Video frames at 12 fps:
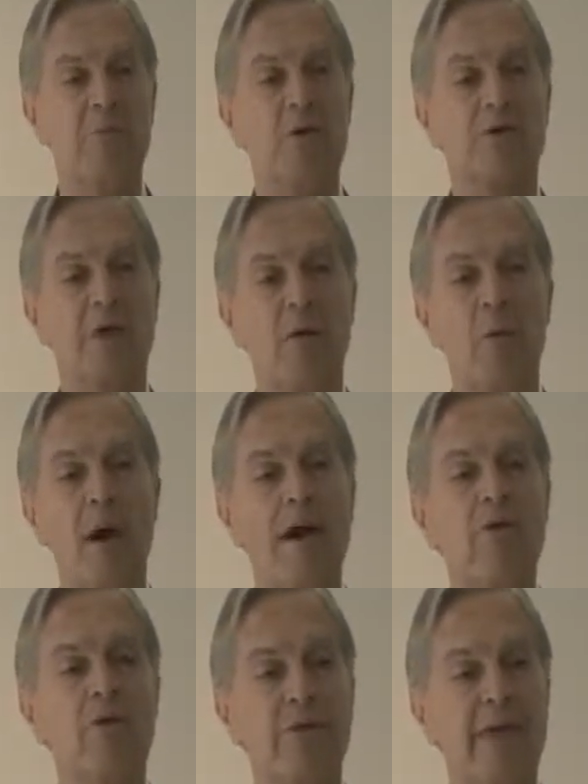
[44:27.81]
Because I
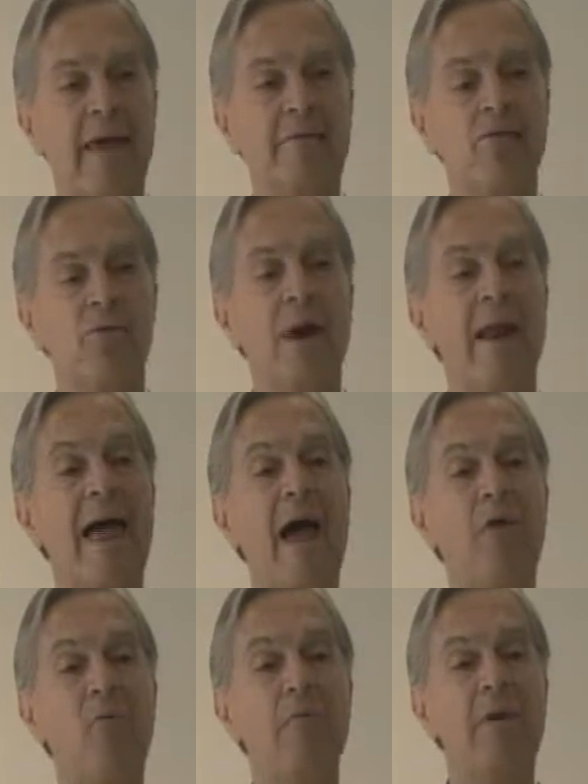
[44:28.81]
want you then to
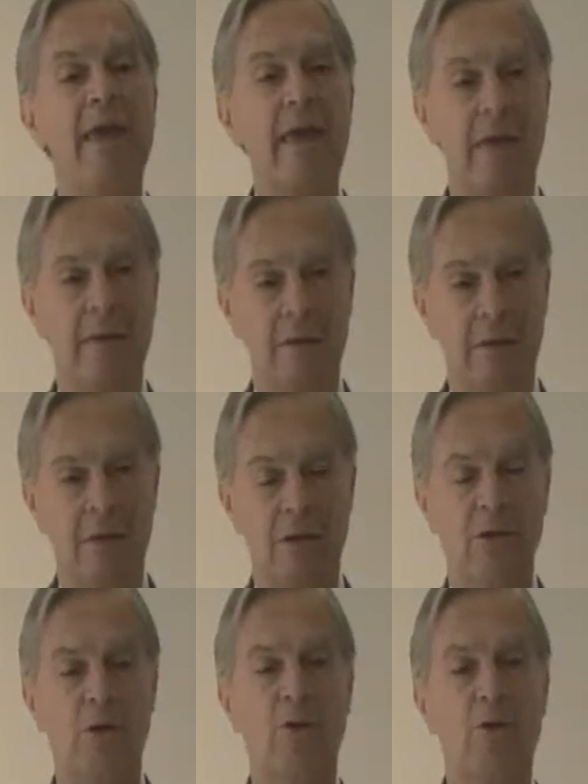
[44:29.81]
allow me
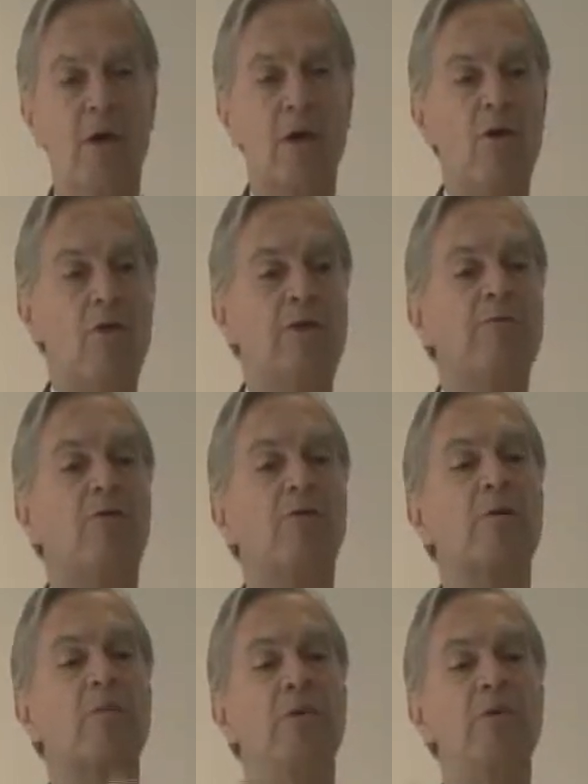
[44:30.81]
to go and look
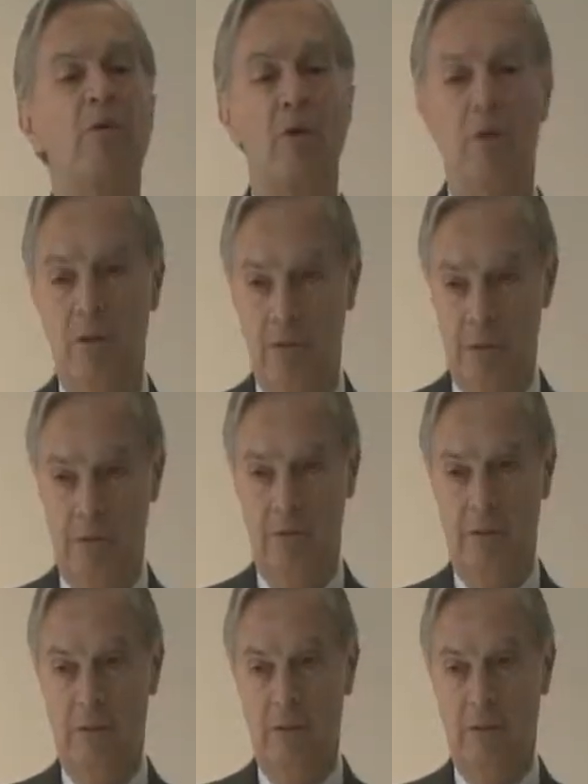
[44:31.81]
for the people
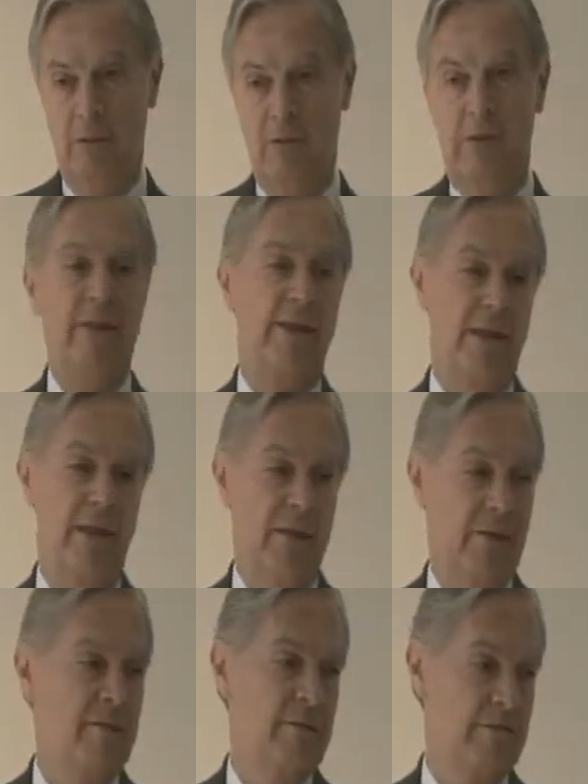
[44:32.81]
that I
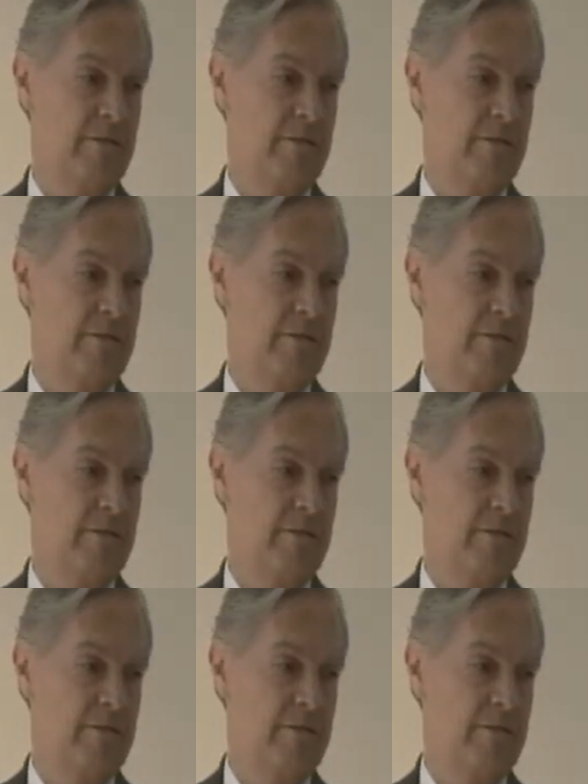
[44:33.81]
need.